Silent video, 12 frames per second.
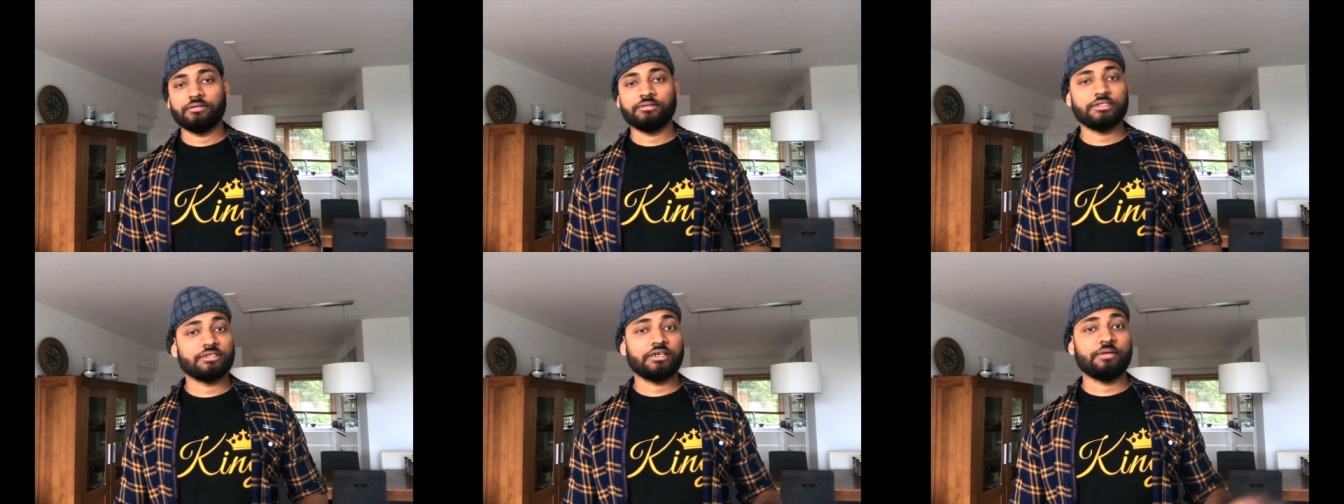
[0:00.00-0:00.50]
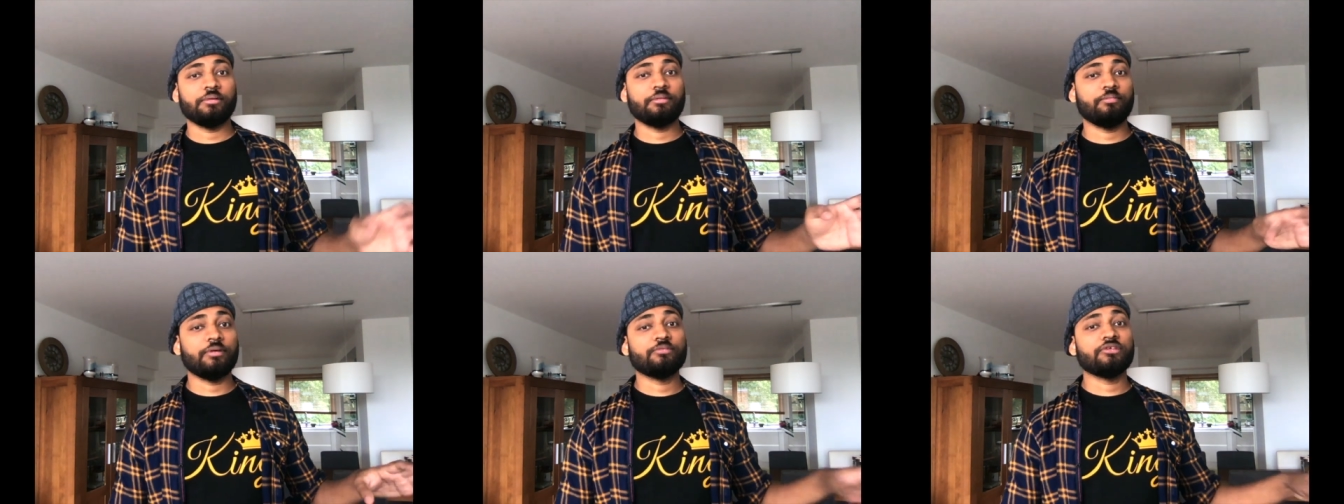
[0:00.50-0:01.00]
subscriber
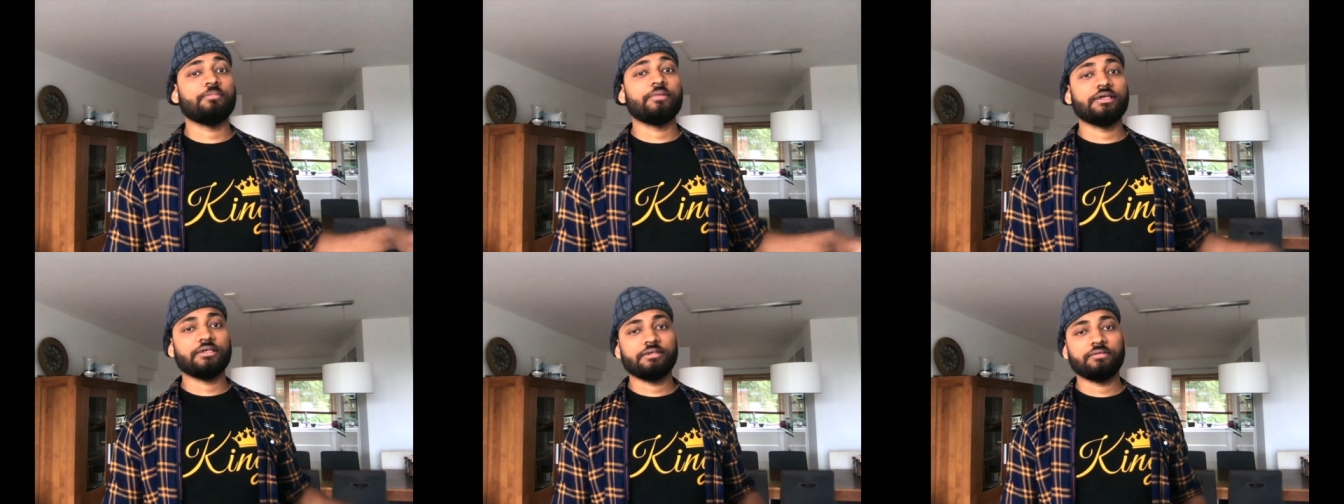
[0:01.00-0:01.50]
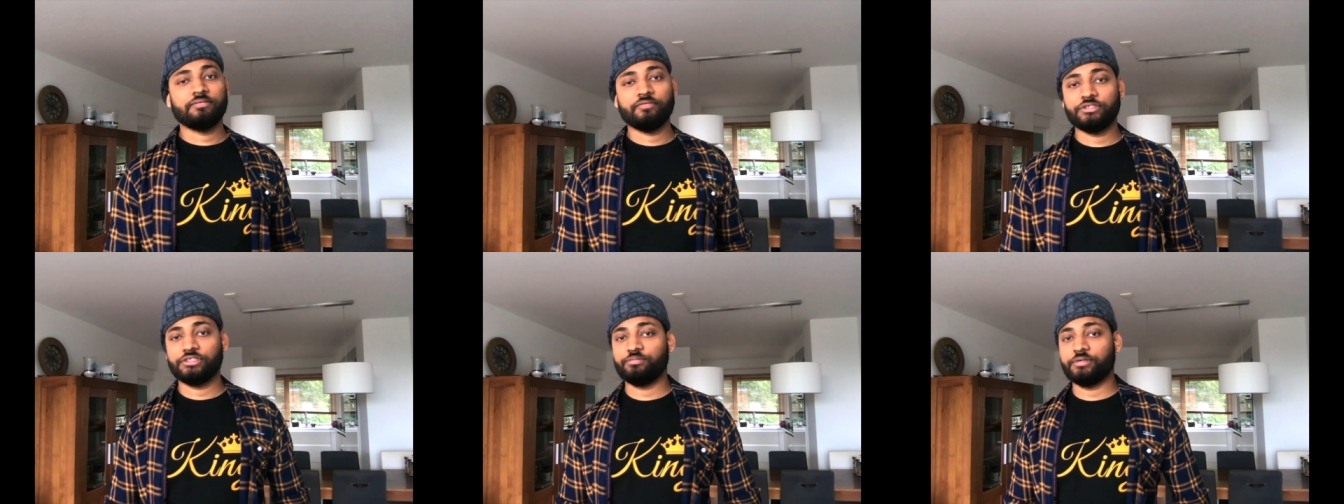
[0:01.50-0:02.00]
pub/sub pattern,
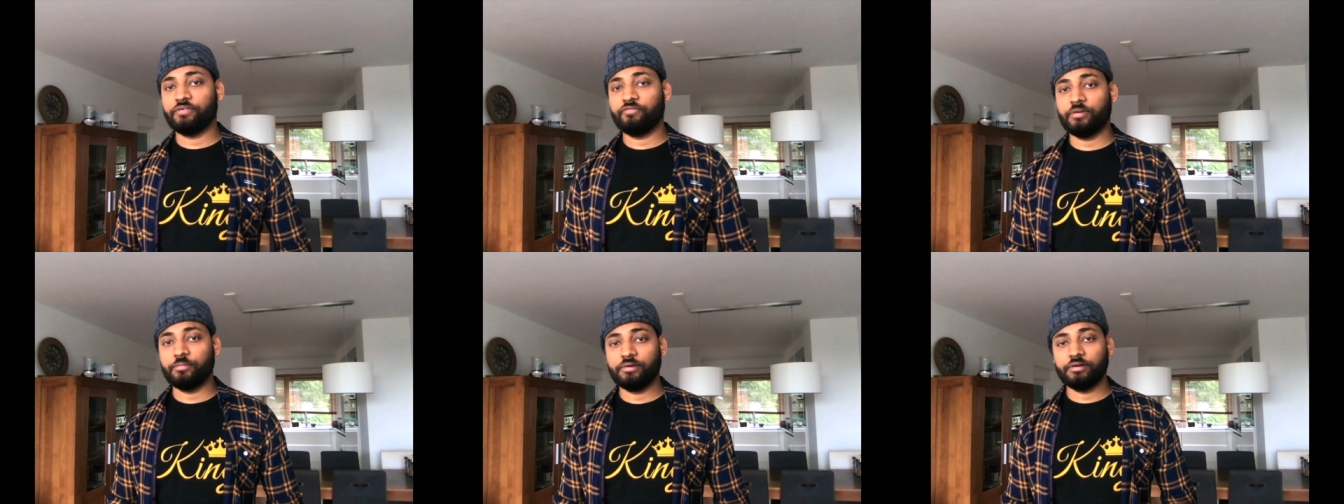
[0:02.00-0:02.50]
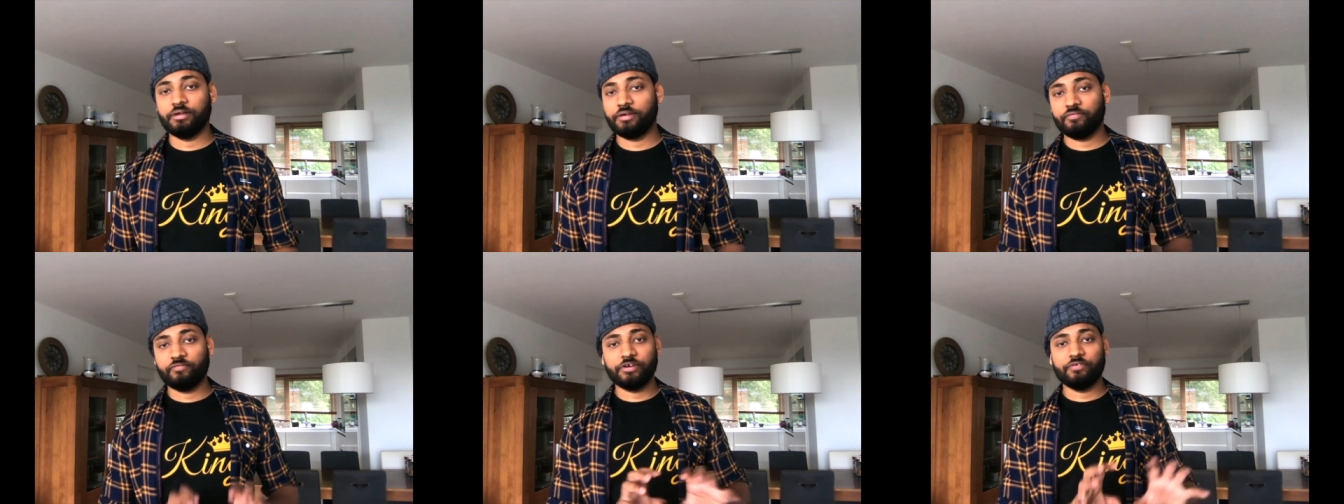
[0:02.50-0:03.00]
which is pretty familiar,
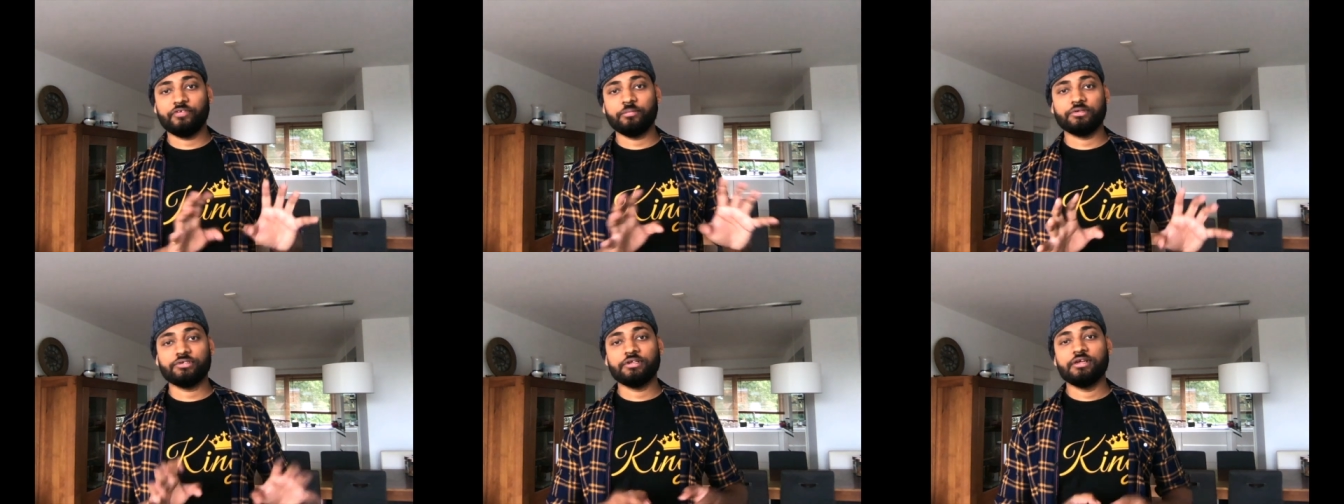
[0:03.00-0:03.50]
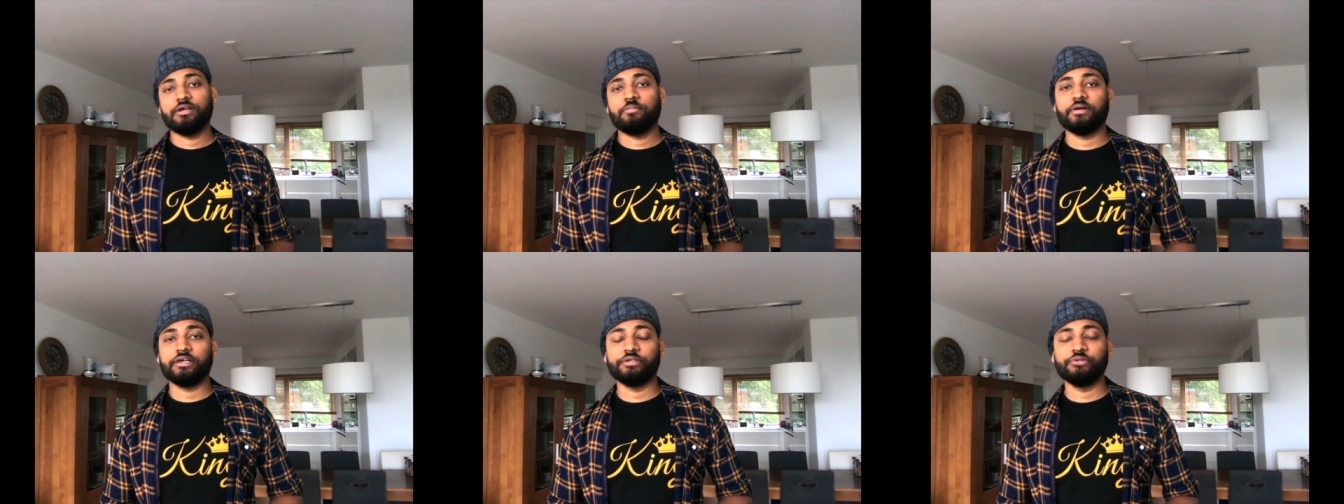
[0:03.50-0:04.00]
like very famous
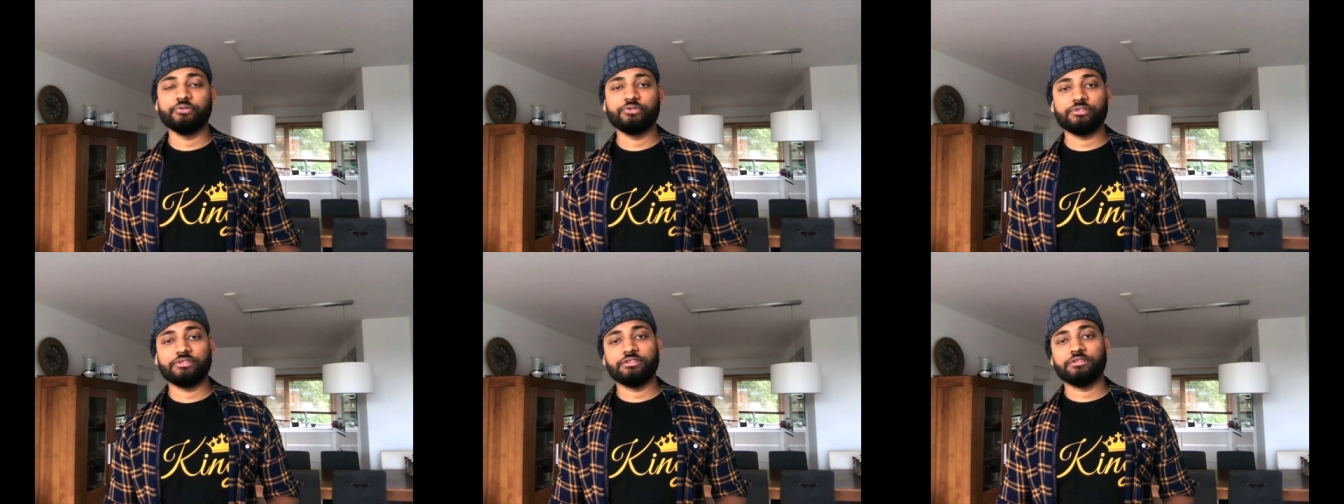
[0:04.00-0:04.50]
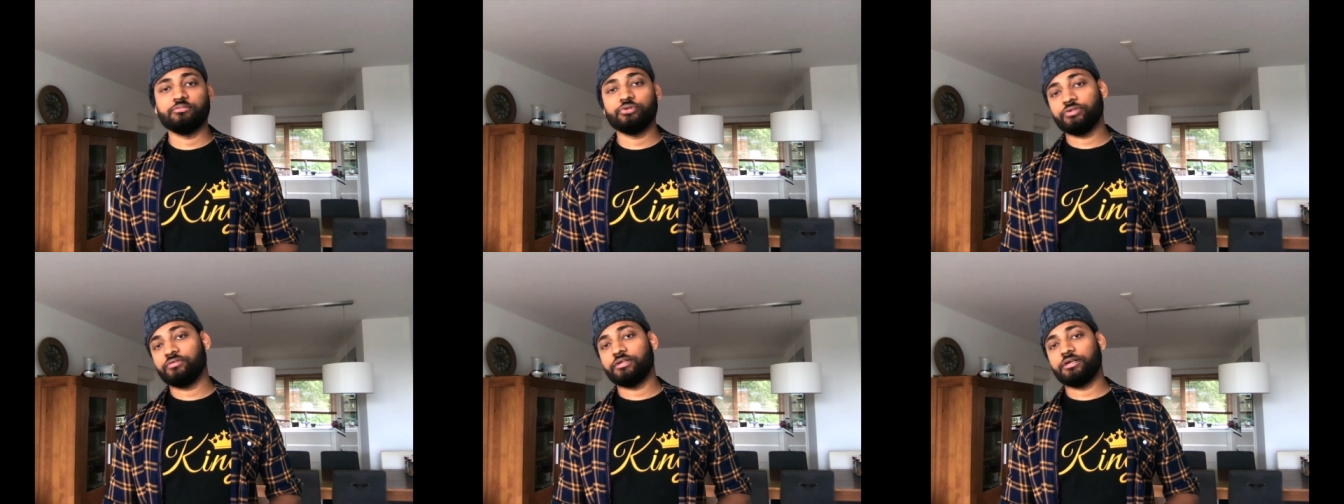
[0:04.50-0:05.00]
pattern used
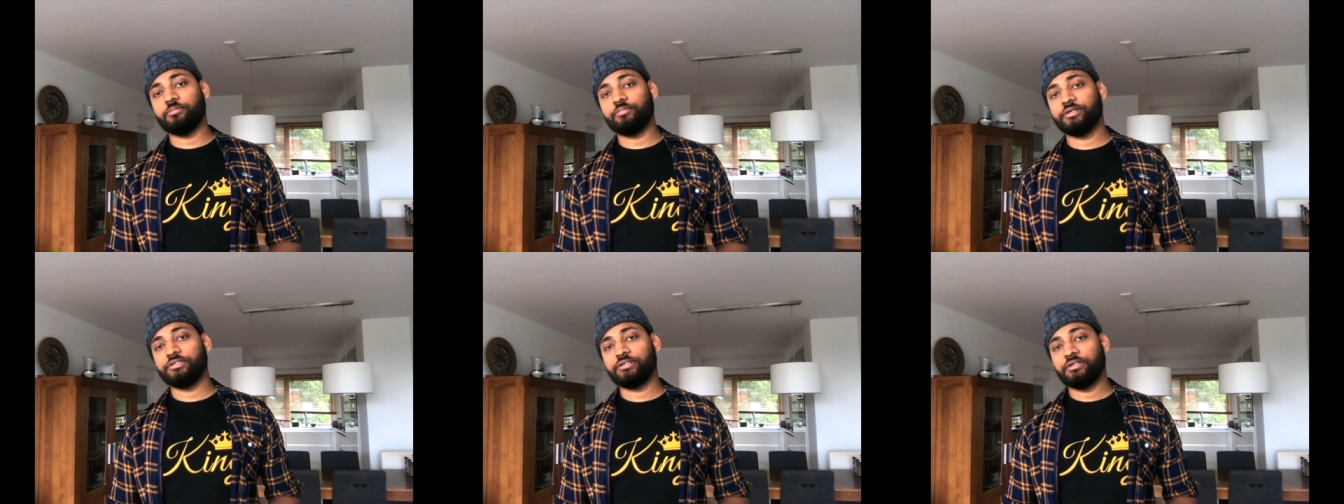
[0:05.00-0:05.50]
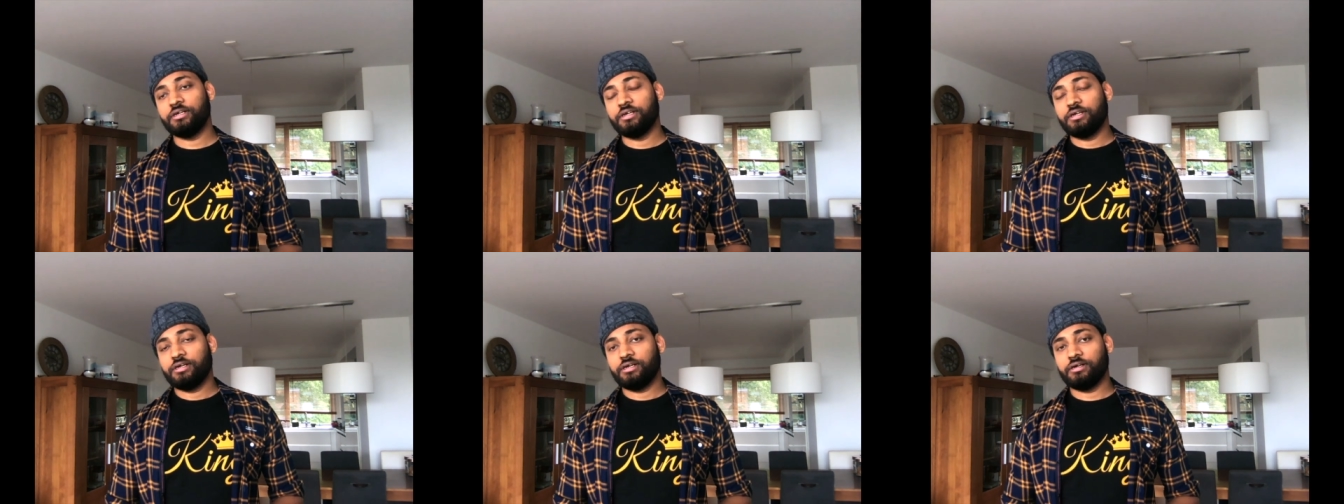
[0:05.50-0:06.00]
most of the companies,
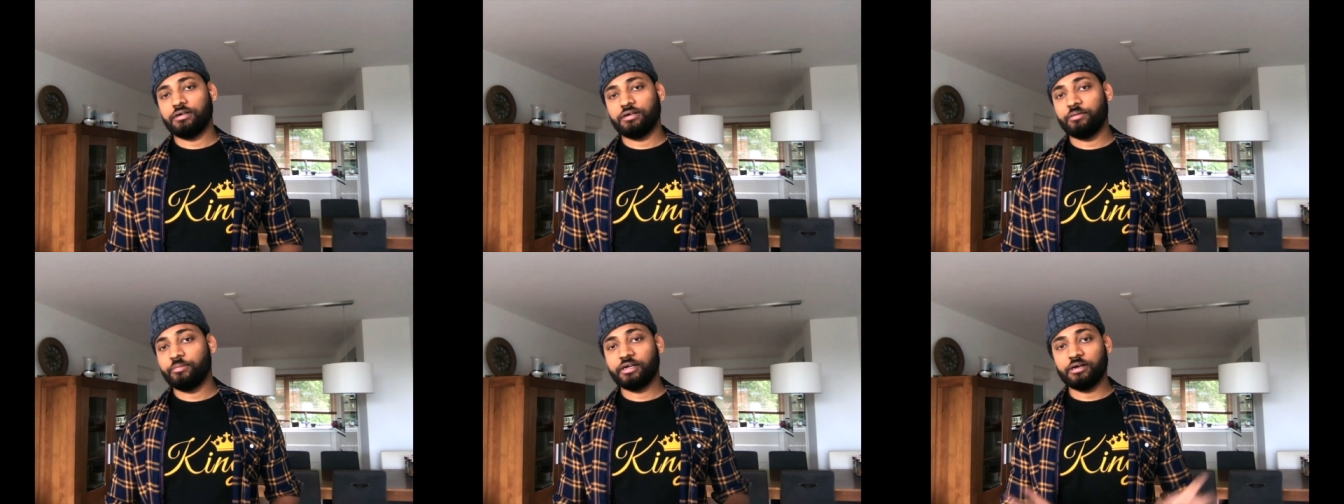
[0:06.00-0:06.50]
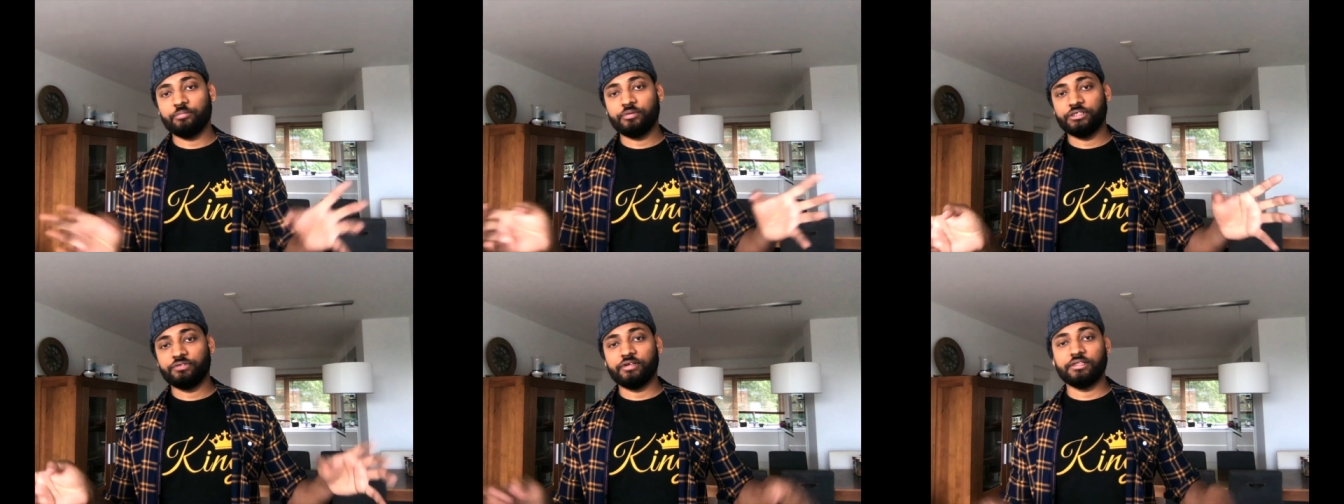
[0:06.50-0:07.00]
in big
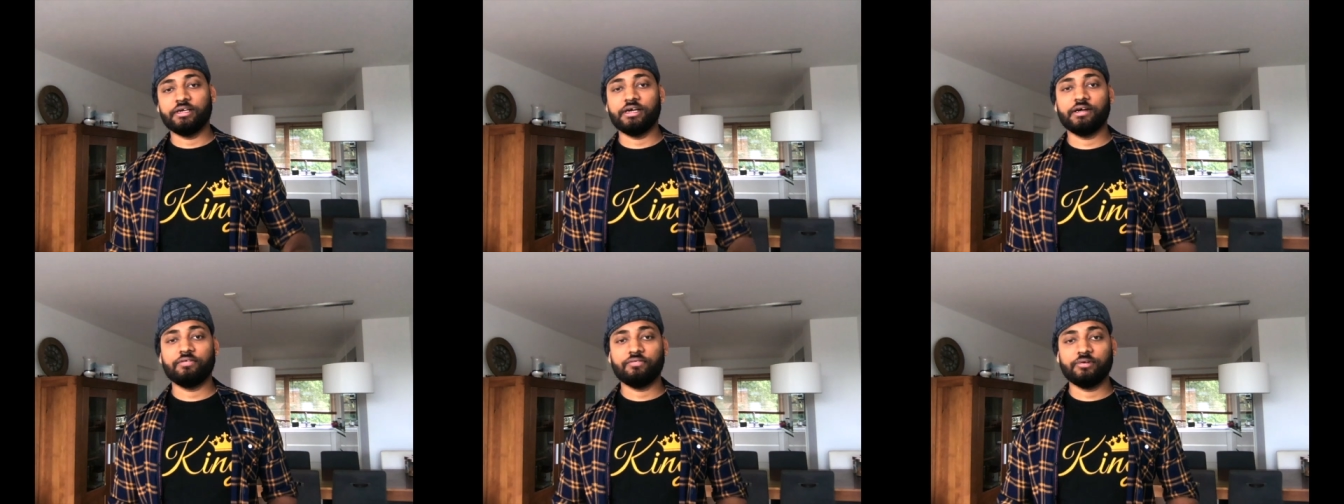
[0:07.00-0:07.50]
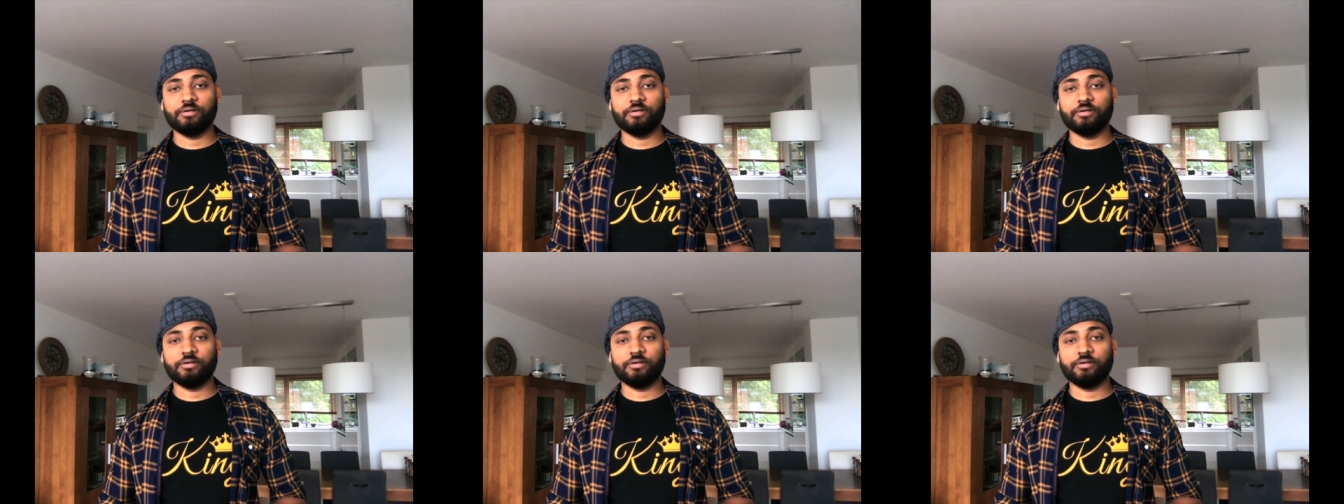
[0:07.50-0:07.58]
companies when they have